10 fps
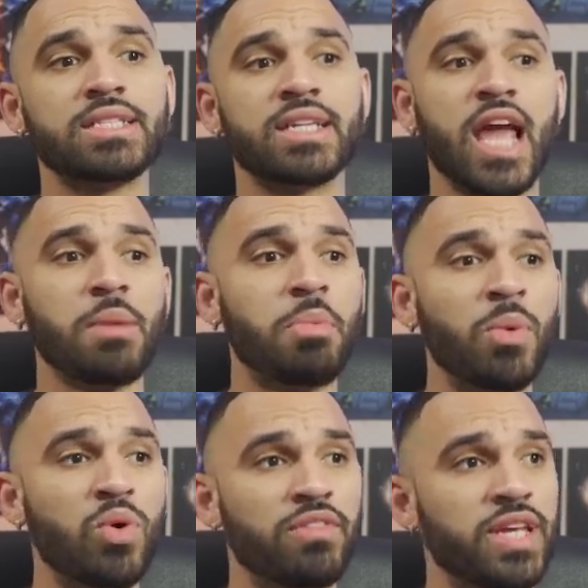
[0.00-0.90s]
is
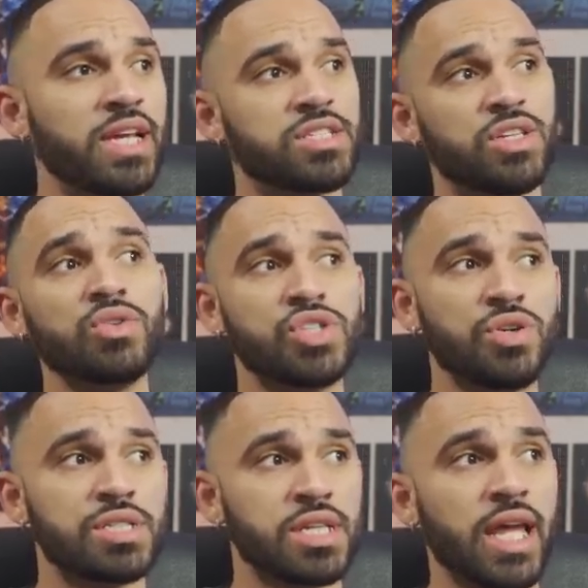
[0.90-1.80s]
capable of getting to those
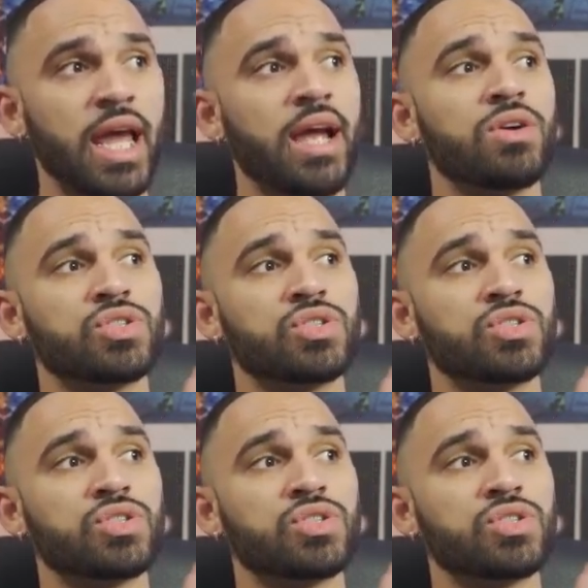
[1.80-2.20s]
units in the air.